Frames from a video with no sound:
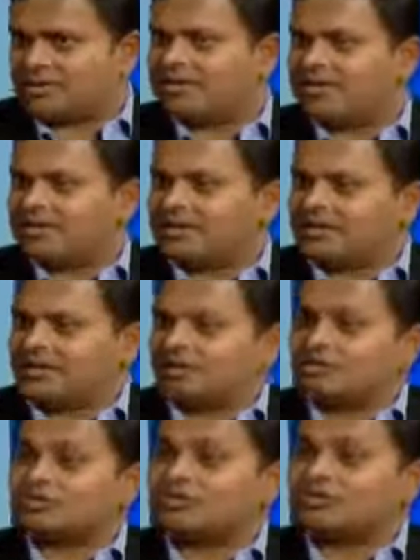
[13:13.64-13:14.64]

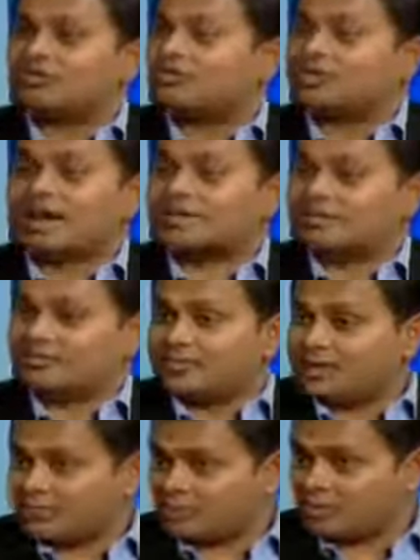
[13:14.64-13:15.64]
so that's a
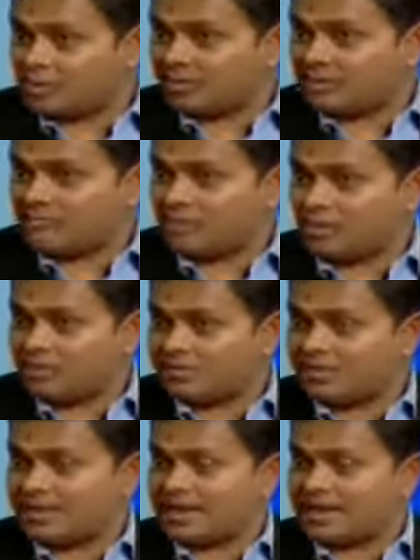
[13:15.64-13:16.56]
very progressive policy,